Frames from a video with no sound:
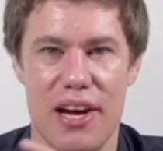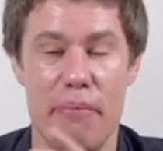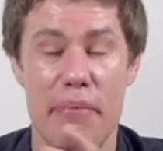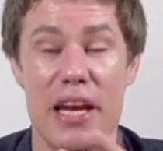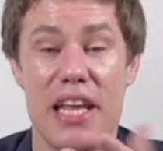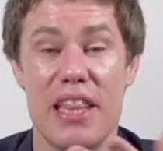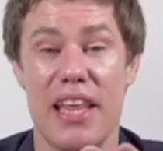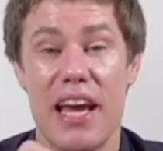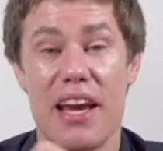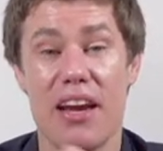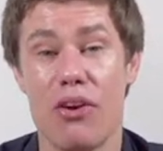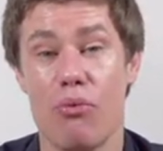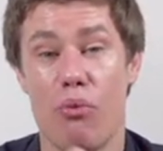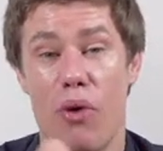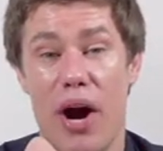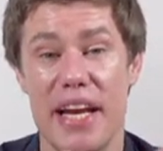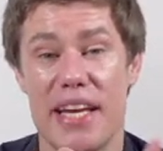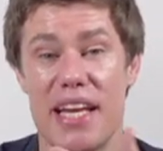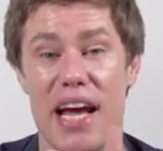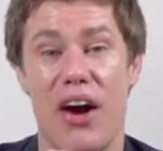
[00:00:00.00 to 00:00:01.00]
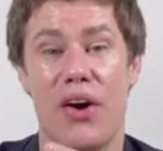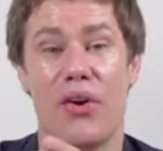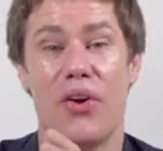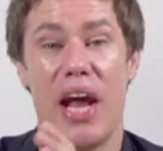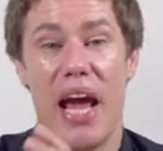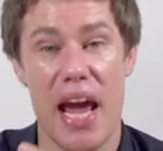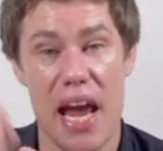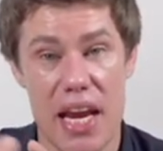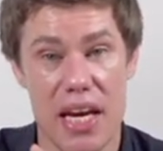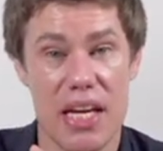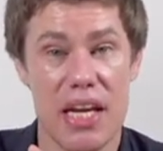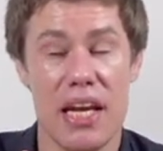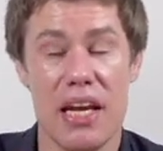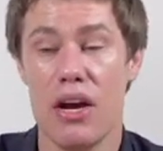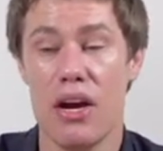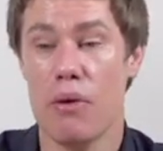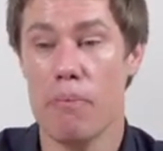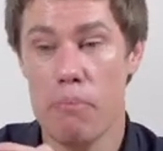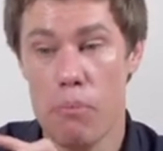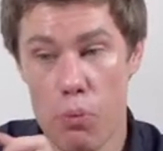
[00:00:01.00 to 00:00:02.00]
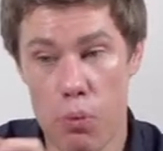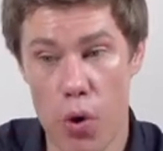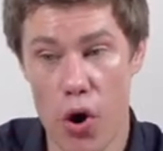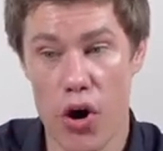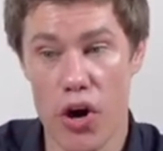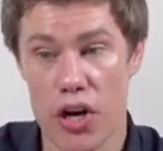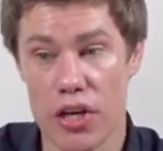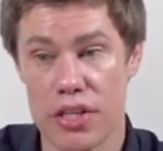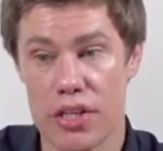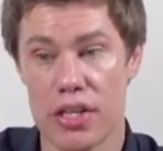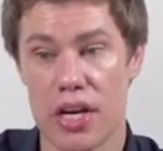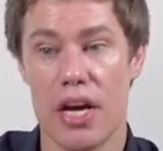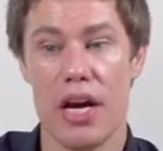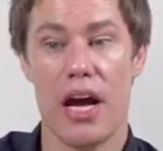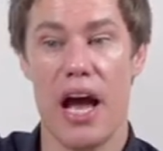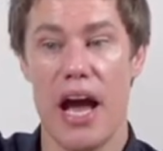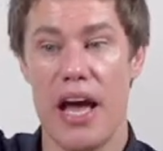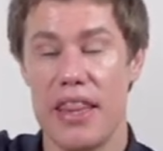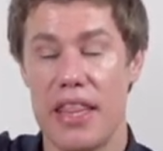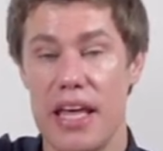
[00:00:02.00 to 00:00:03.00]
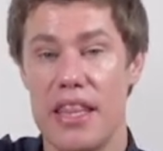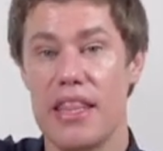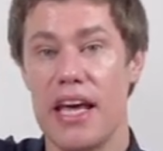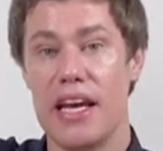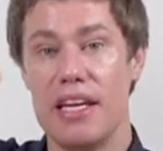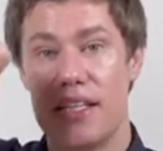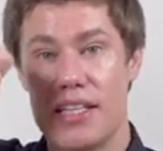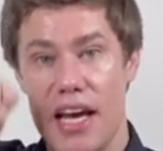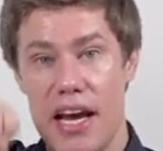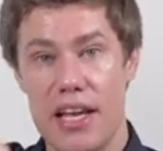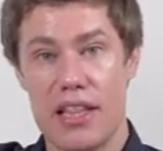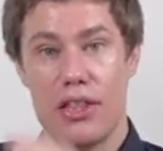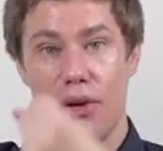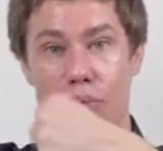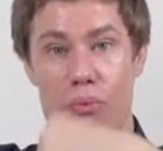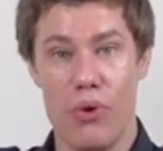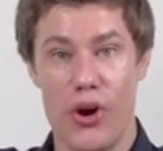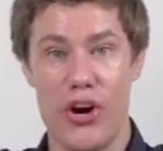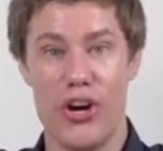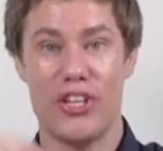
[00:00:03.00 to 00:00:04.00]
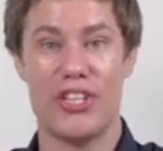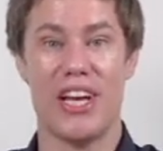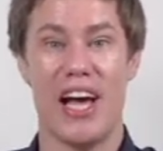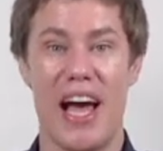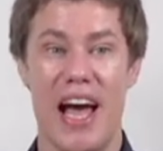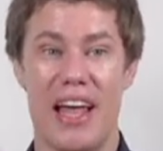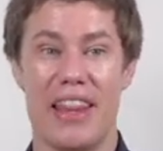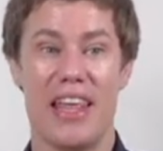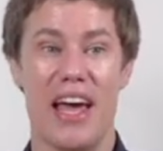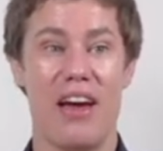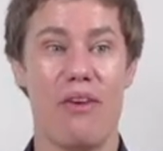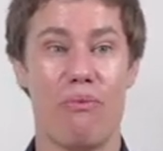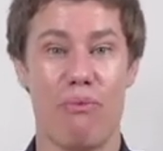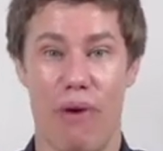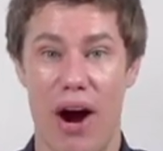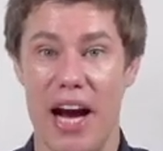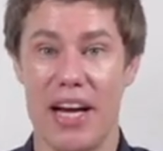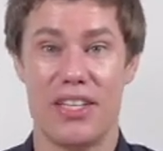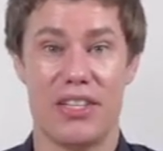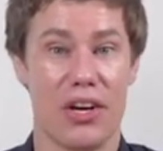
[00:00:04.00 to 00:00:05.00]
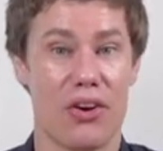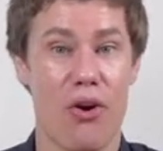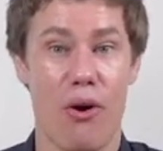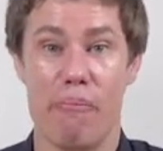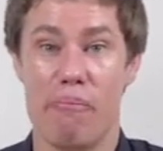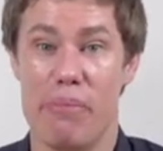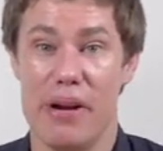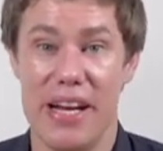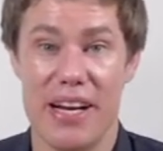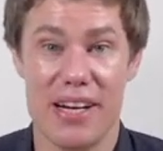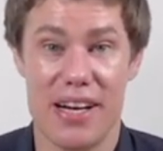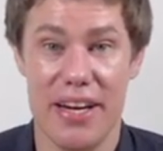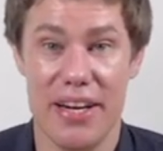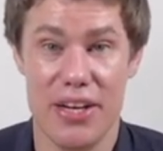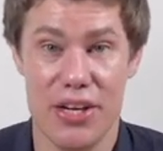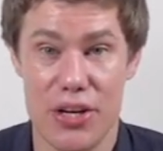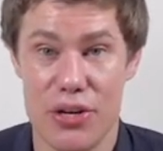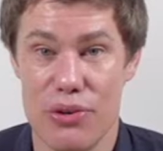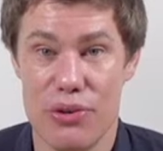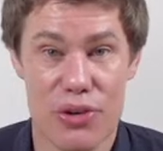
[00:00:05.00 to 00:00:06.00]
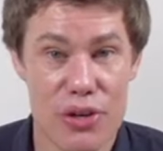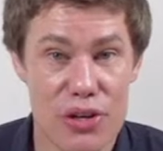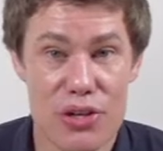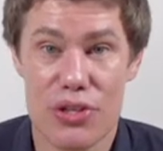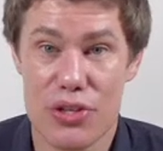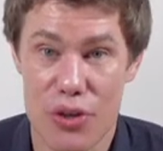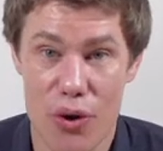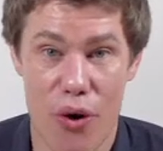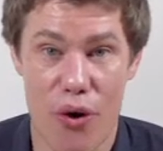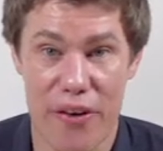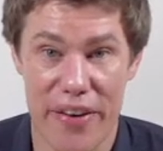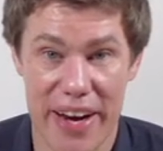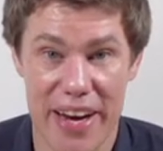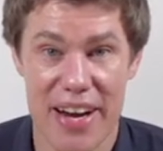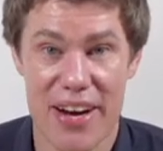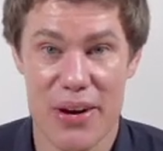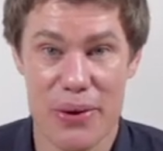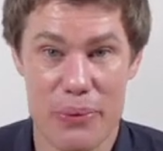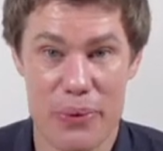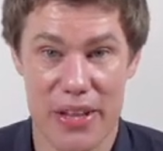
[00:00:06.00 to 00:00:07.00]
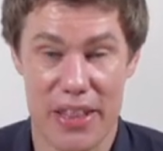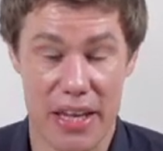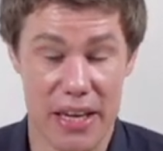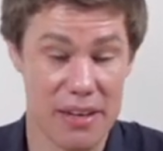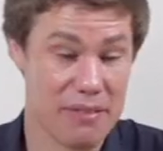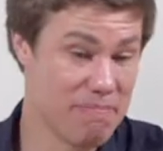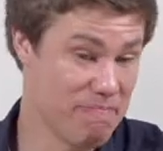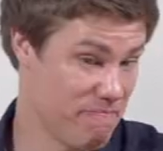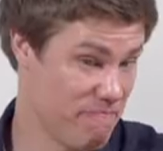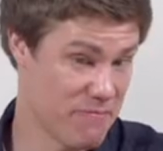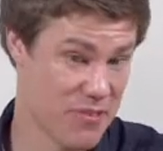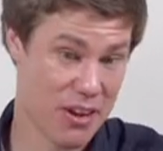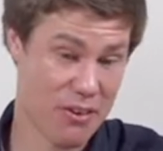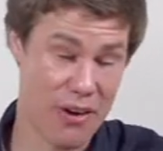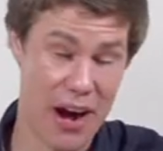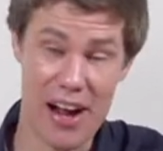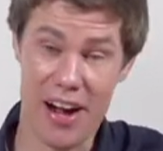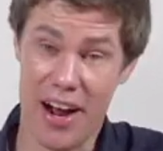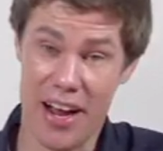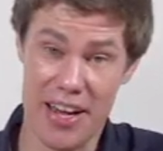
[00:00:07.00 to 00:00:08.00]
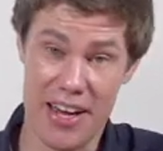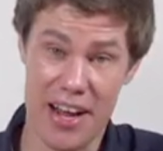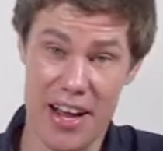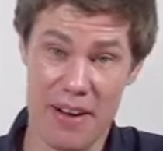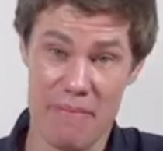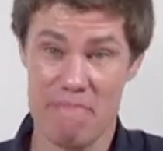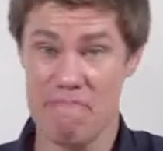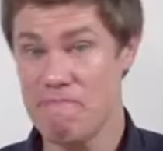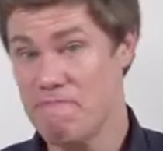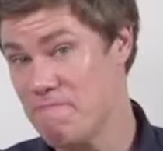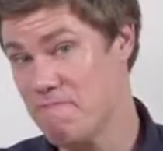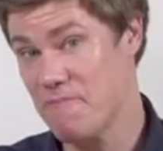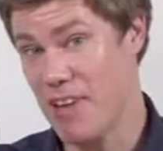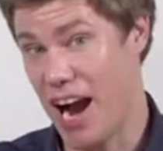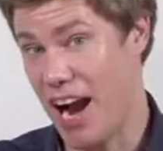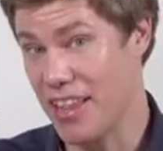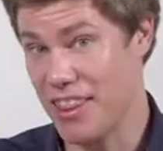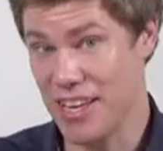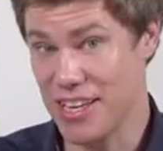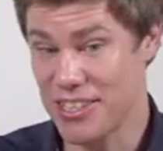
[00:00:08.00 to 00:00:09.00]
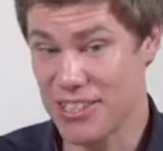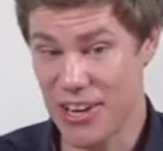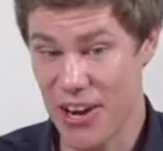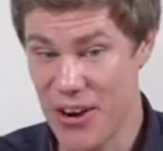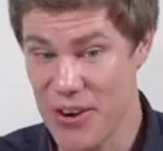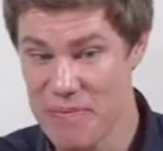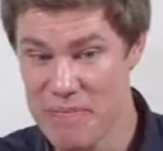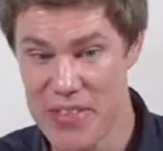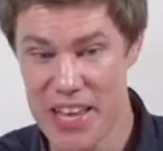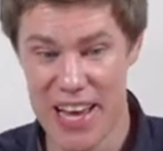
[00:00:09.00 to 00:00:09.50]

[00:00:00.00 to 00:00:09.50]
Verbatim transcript: I mean, they can write down any words, and then they take the words and they write a completely new story with it. Great idea? I think so.